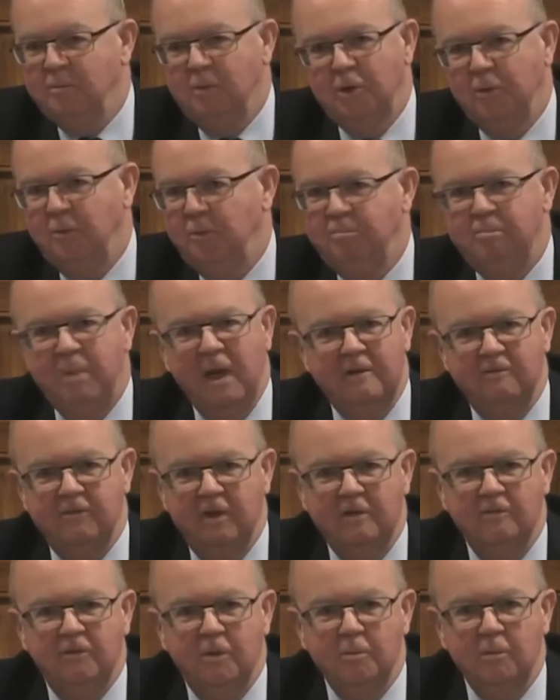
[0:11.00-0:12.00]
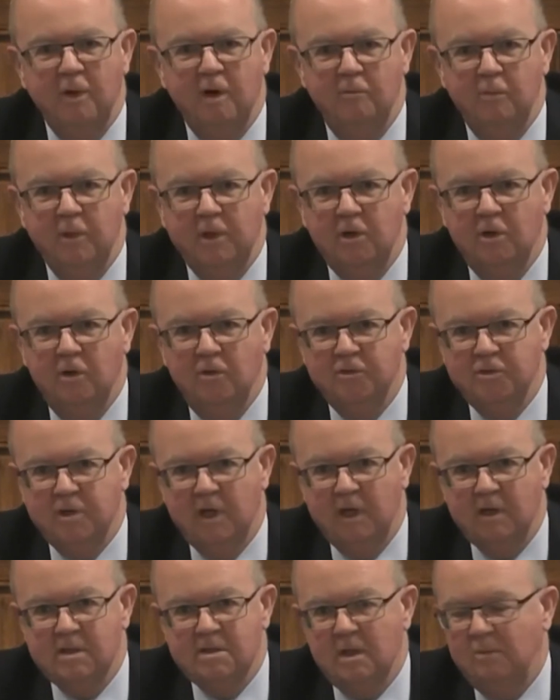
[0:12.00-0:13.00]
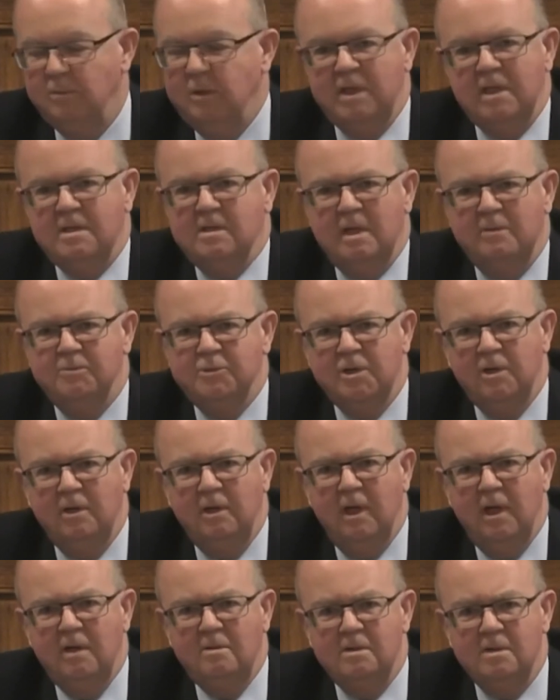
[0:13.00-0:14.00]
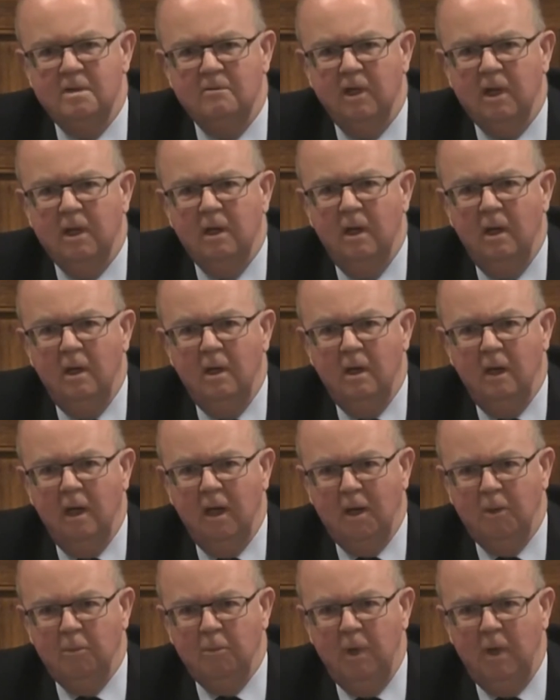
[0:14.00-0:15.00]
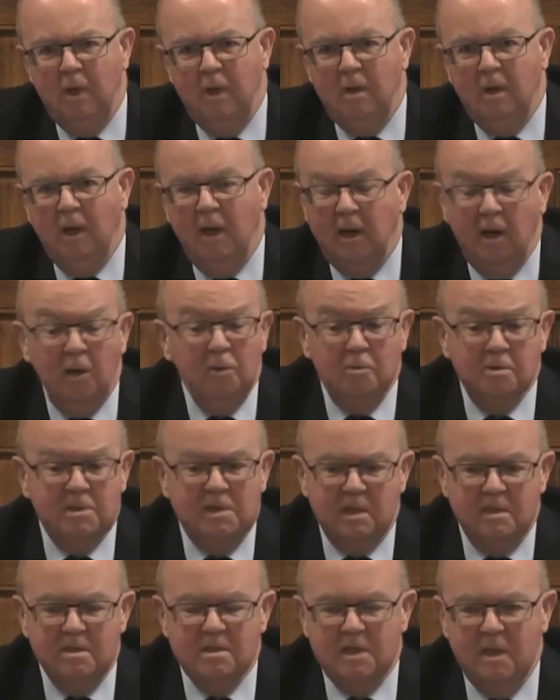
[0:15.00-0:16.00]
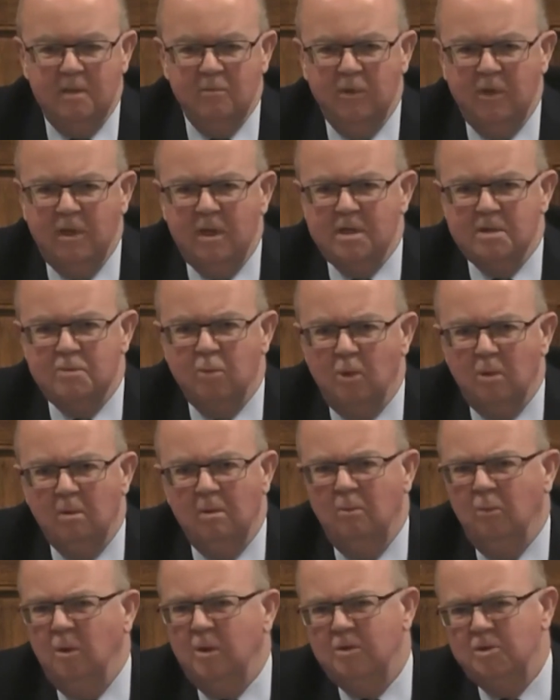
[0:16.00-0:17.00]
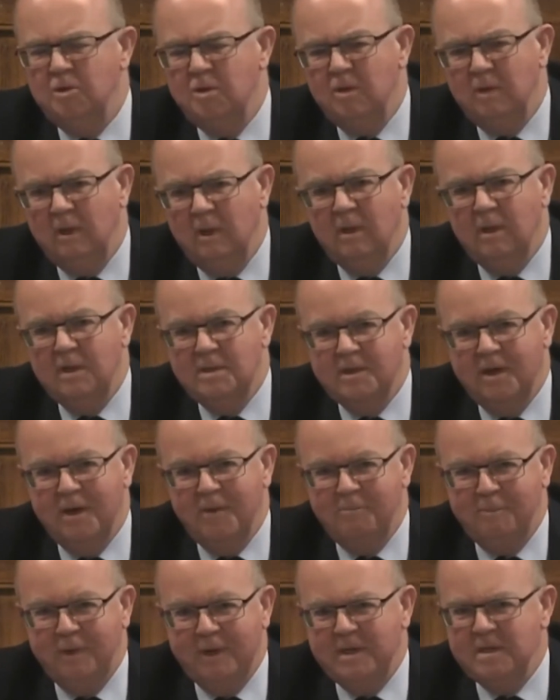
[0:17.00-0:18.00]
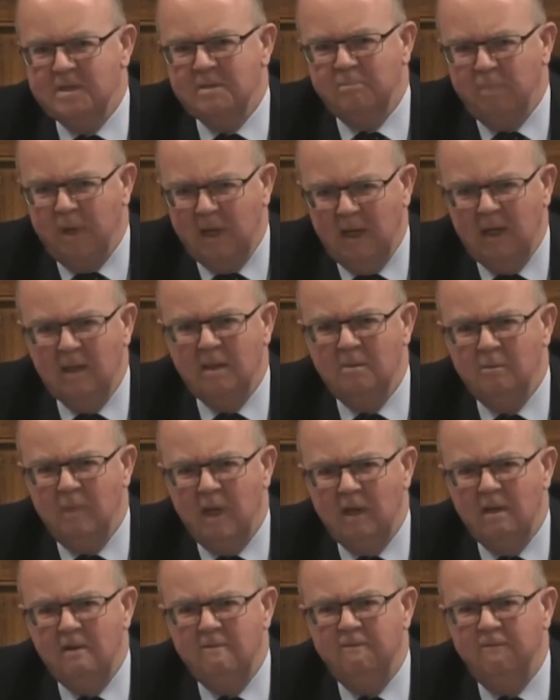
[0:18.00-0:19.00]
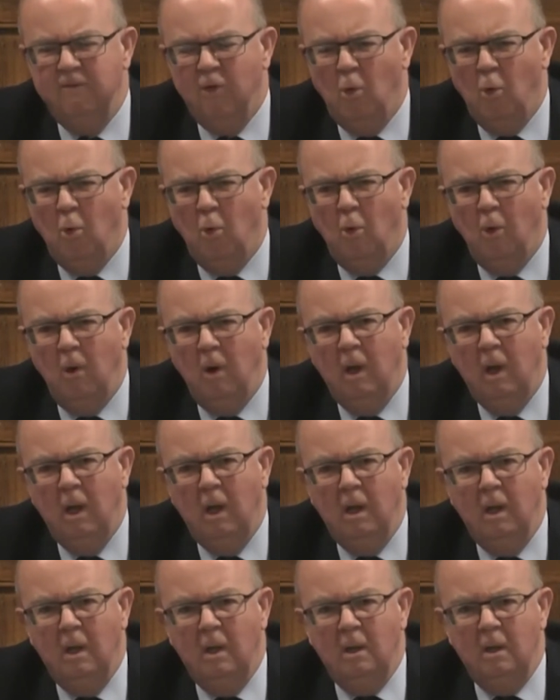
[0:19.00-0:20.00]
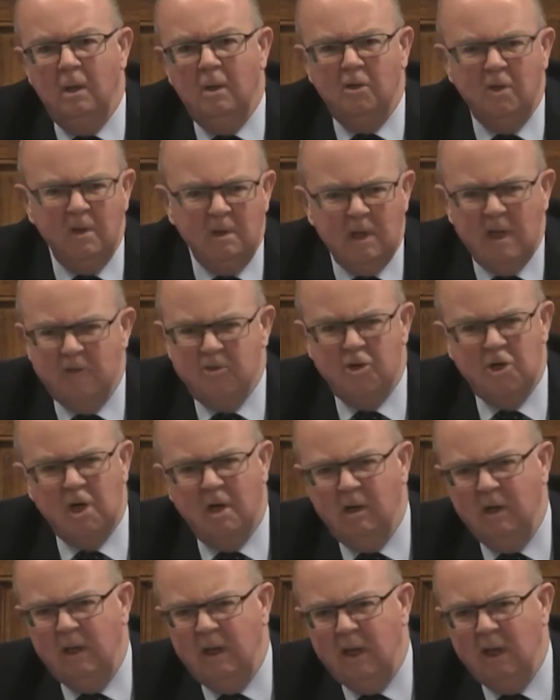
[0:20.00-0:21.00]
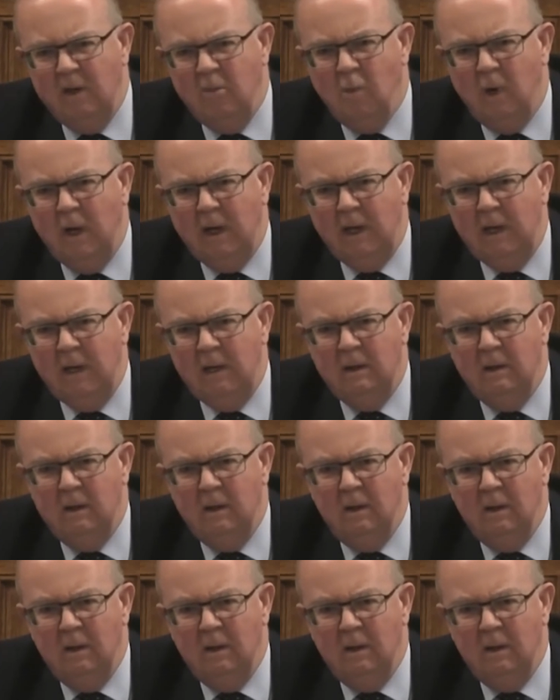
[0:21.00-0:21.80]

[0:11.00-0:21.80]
who benefit from government contracts. I mean, there's absolutely loads of it. And I will say the same thing is, what do you think these companies are paying the money for? You think they're chucking it away?